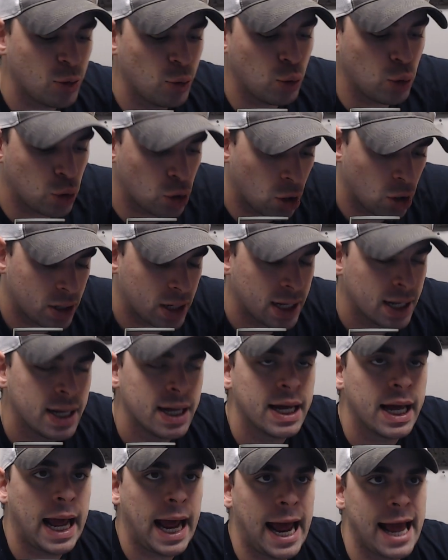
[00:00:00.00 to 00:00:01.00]
look
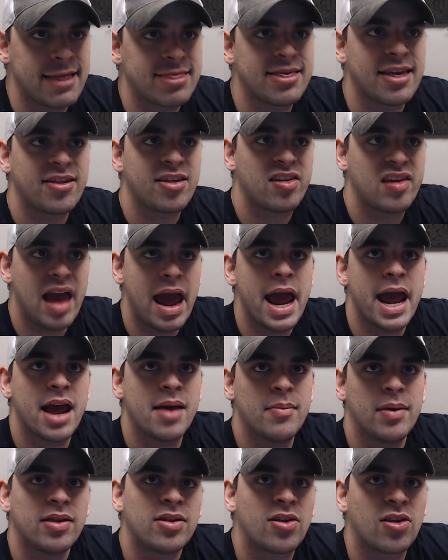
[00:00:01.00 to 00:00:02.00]
at this
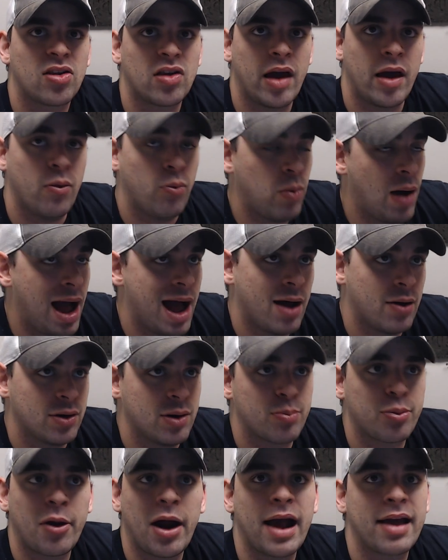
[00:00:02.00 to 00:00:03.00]
game and say, wow,
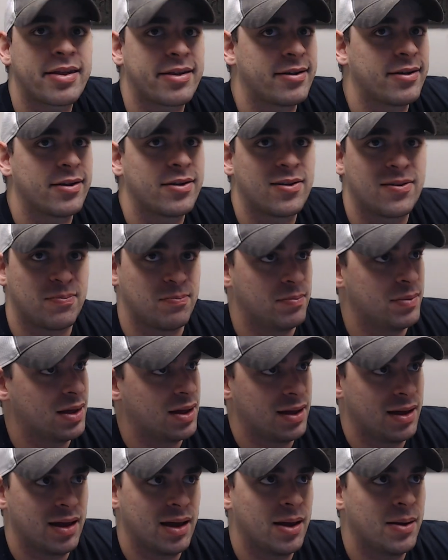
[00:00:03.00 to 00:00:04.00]
Nebraska's,
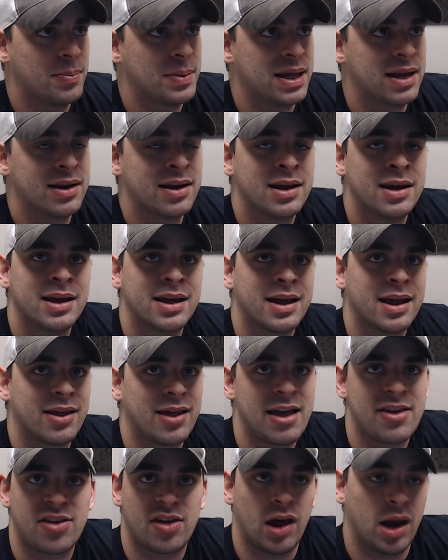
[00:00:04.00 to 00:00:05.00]

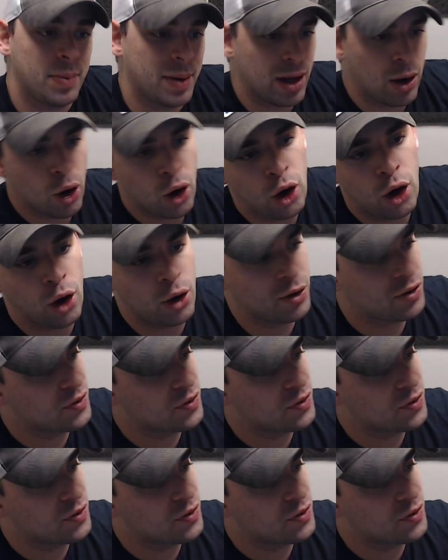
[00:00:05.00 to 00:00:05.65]
it's going to be hard